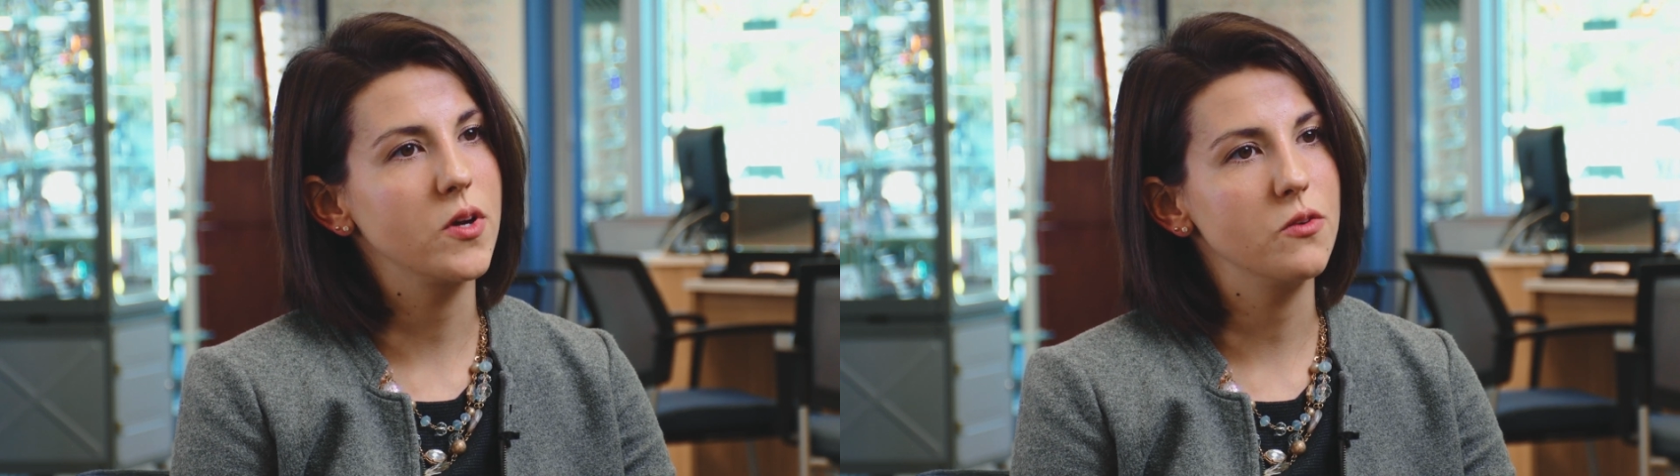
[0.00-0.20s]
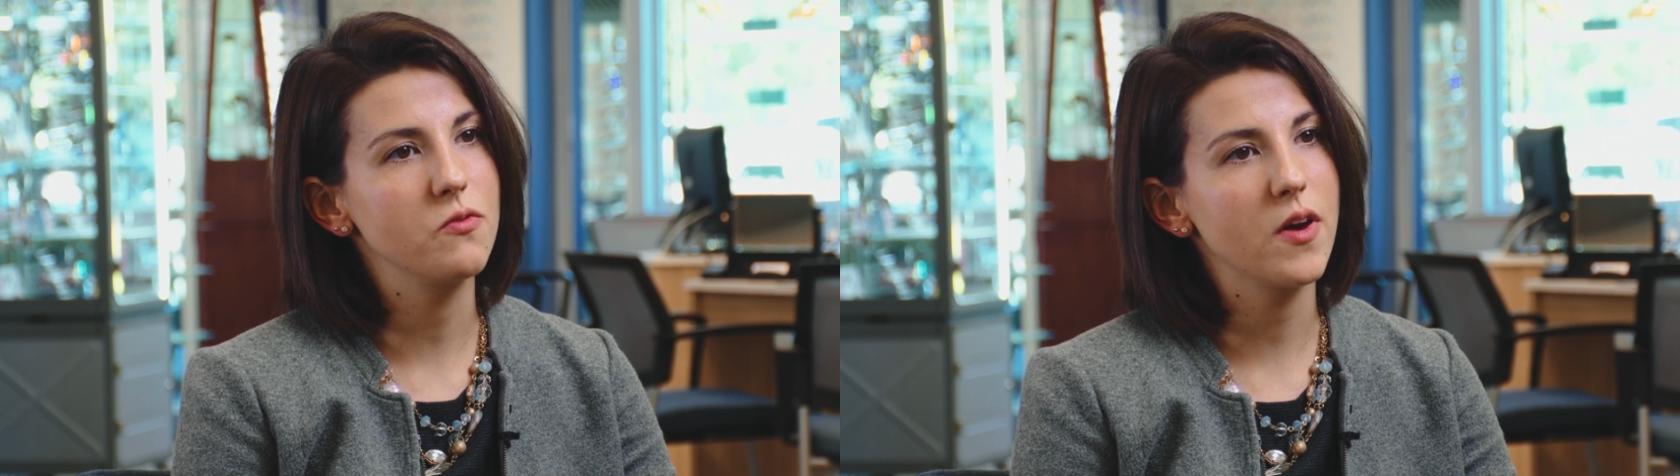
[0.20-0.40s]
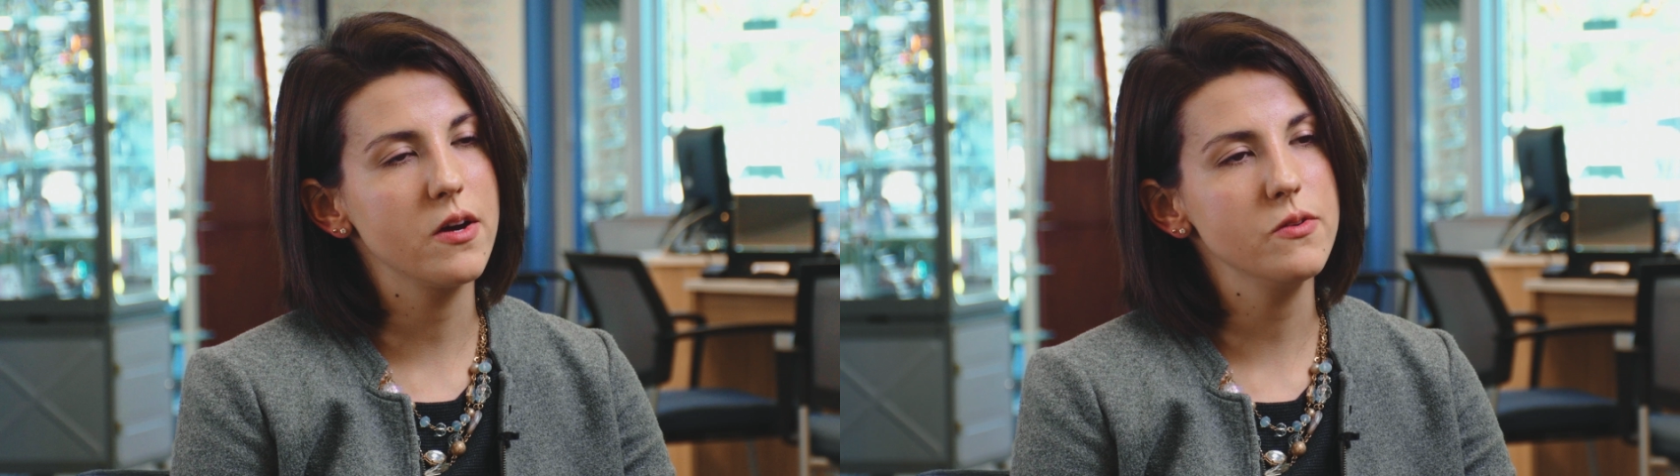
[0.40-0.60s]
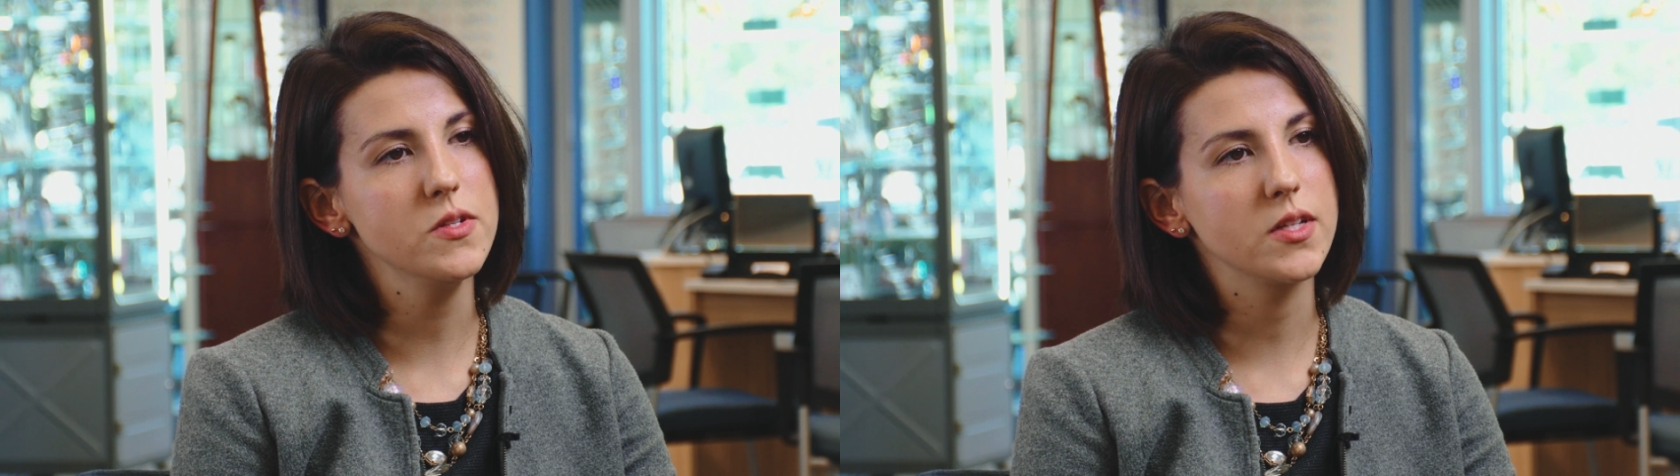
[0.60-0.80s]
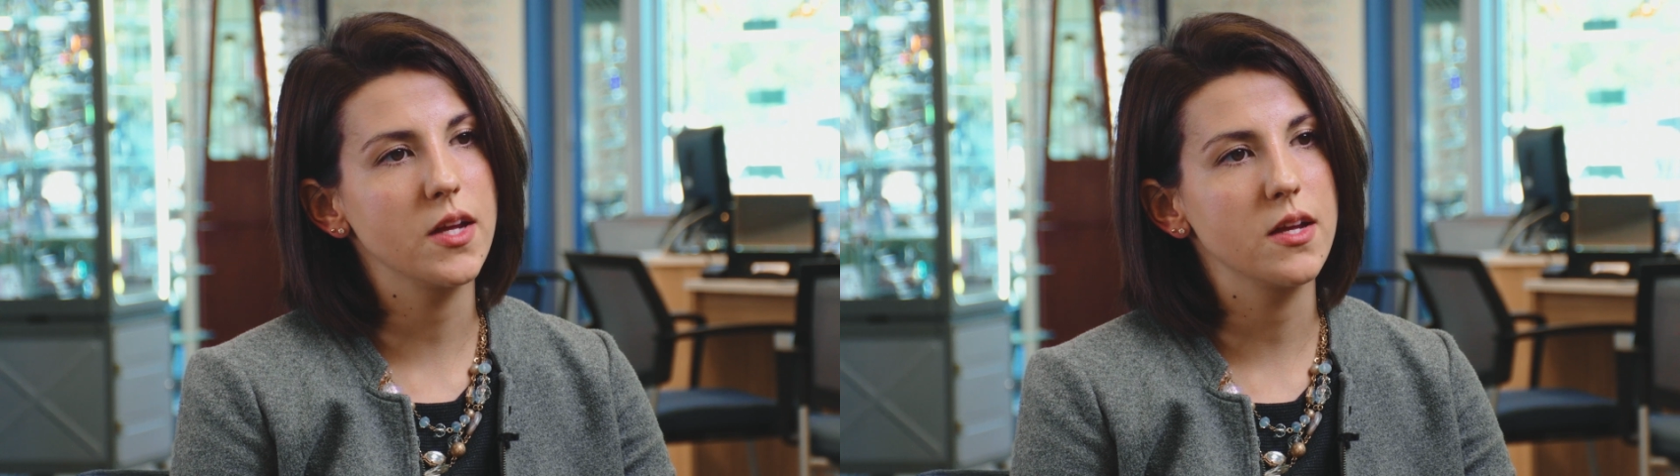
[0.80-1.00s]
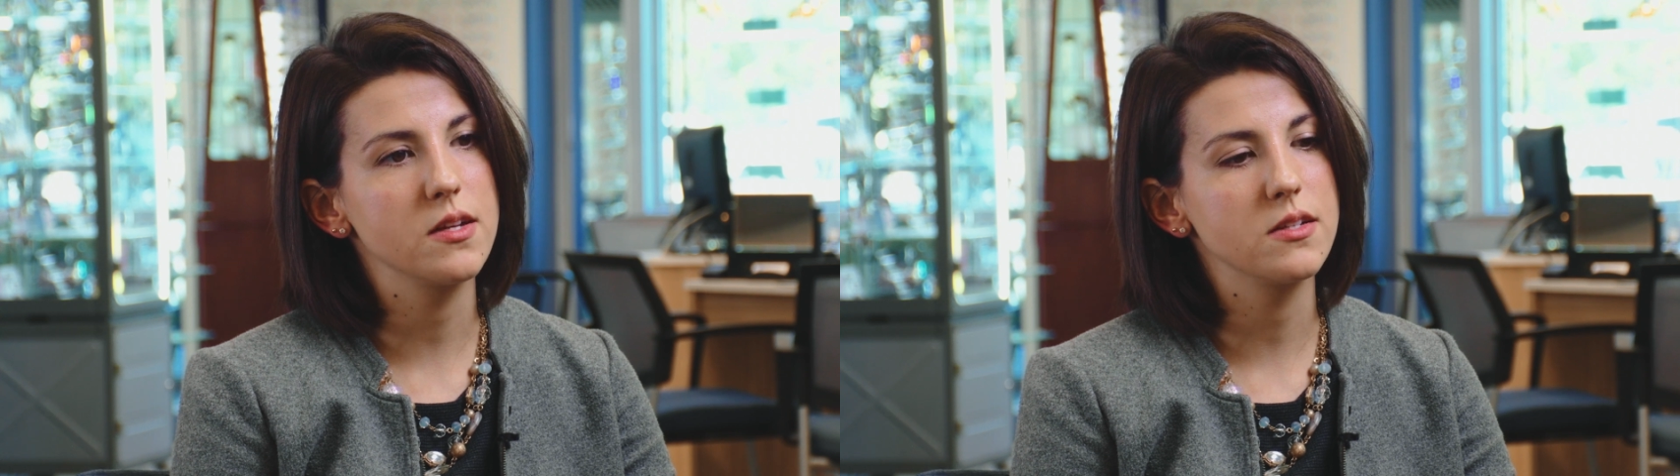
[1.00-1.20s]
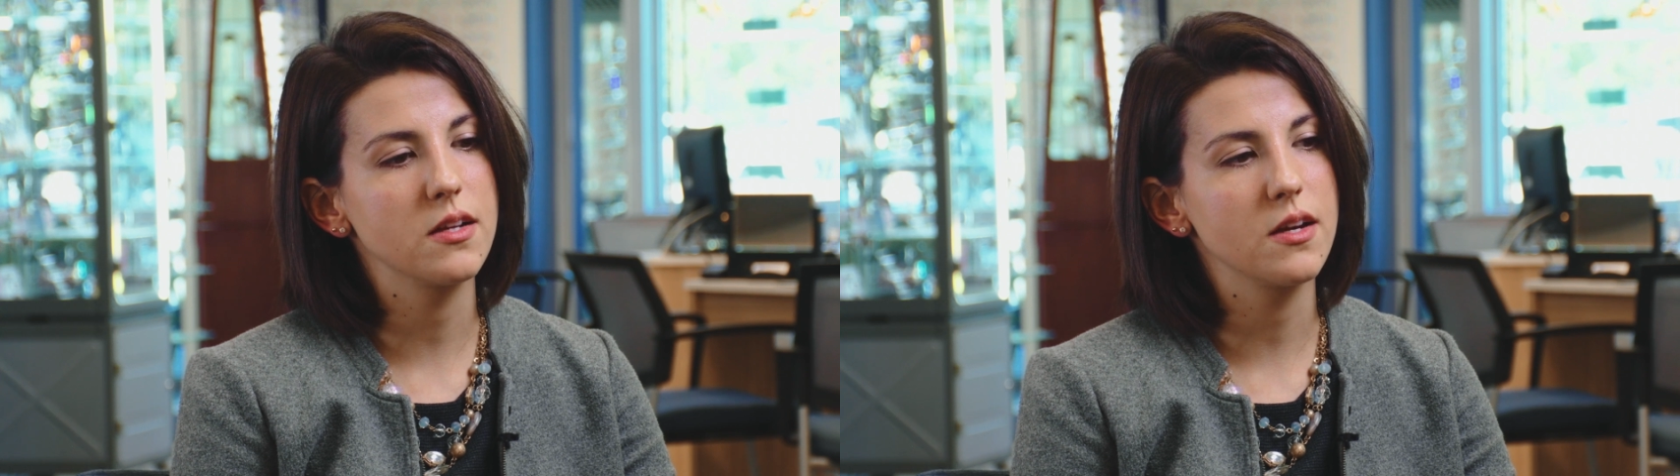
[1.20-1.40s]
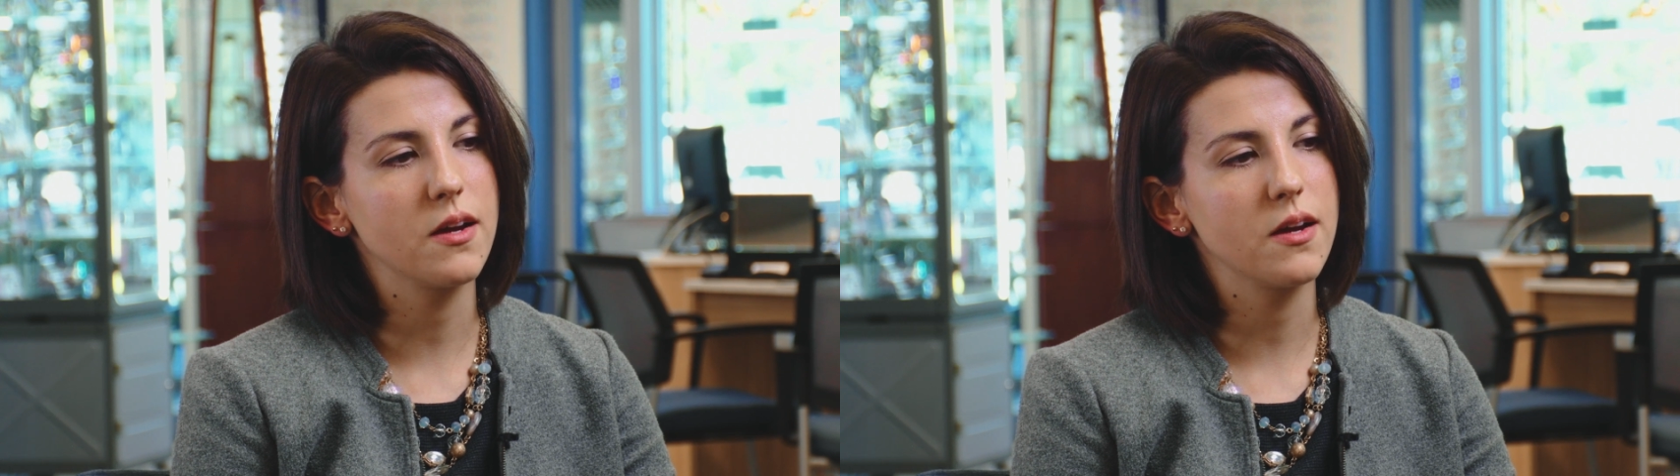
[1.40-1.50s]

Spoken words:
what you found and